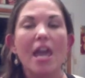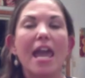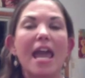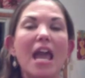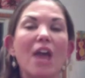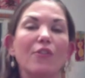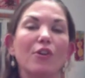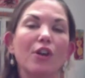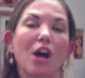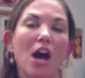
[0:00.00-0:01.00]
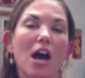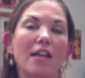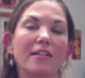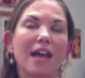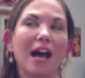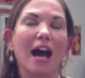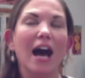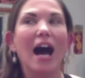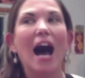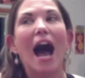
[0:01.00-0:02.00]
If you're not,
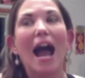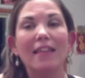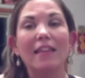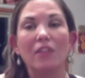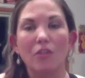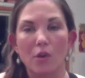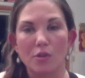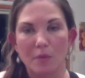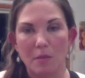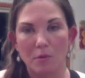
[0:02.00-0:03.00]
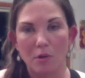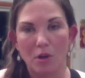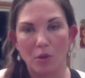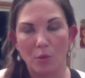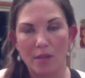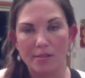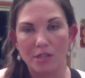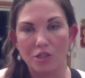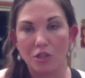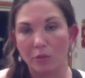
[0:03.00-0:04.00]
I think that those people are the ones that
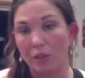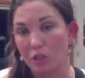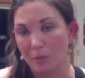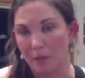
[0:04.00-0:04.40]
should be under